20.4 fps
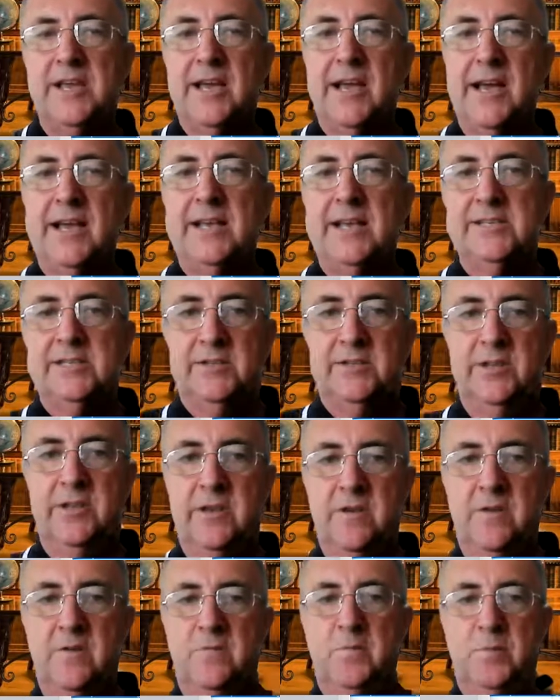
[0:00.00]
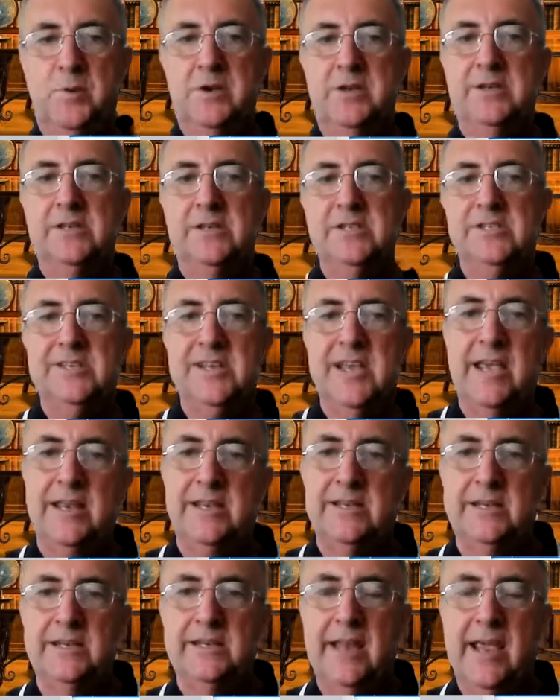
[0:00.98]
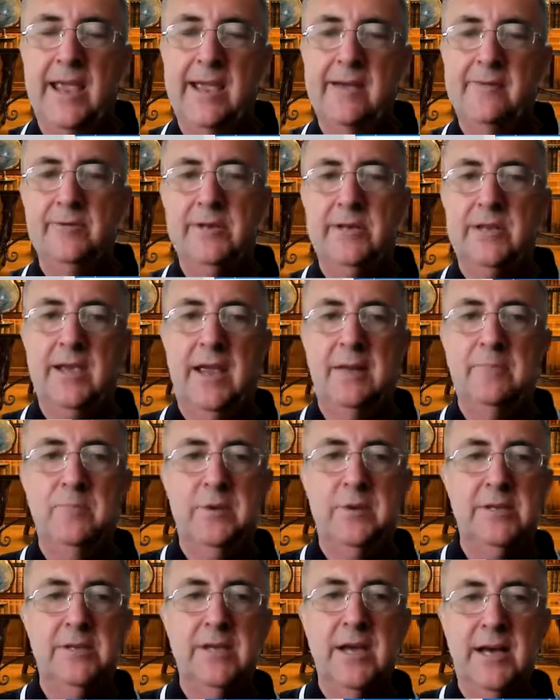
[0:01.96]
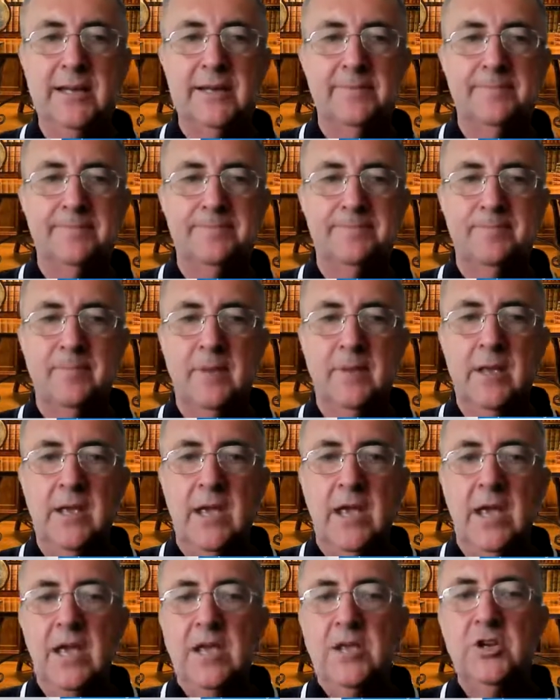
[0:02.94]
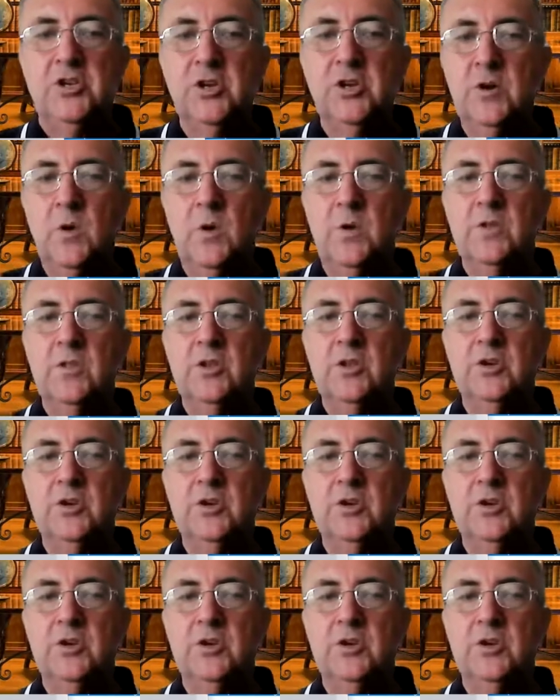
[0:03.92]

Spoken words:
task that you've been set and how it can be done. You should look at the